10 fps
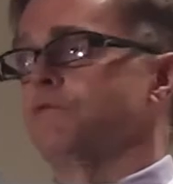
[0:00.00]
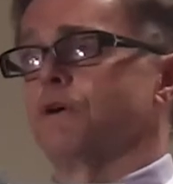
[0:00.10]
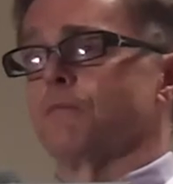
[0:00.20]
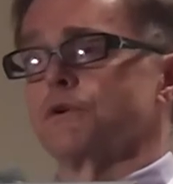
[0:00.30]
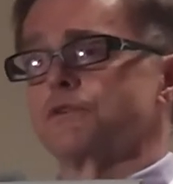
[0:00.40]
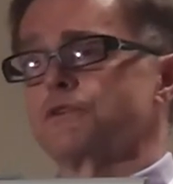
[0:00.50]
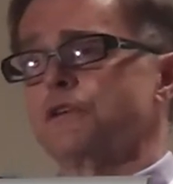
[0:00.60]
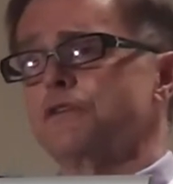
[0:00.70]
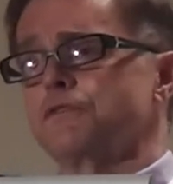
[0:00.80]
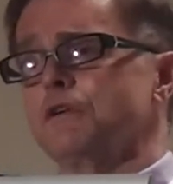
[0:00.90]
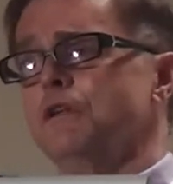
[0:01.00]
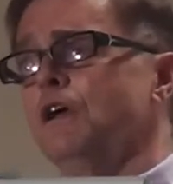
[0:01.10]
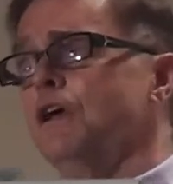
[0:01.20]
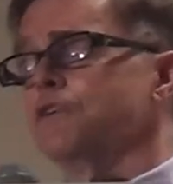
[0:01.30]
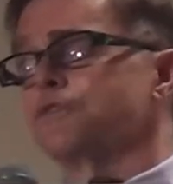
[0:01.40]
be far more successful.
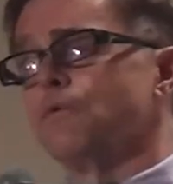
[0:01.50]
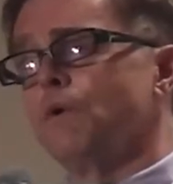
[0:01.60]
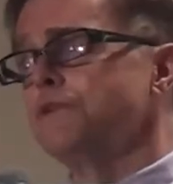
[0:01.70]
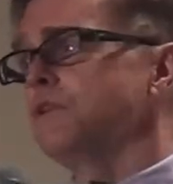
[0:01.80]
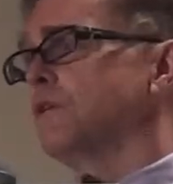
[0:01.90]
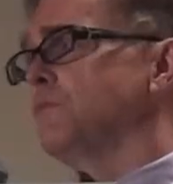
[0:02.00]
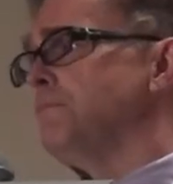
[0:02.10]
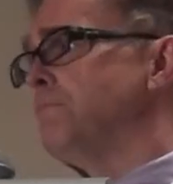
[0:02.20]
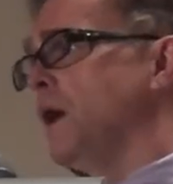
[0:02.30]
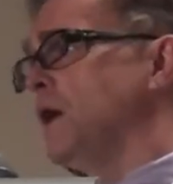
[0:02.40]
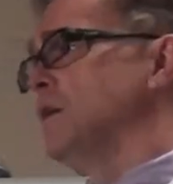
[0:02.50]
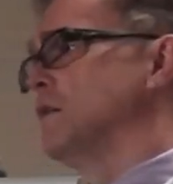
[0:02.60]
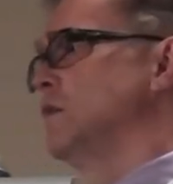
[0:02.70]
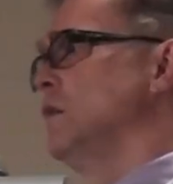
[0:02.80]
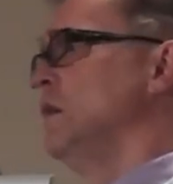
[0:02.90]
So it wasn't that we banned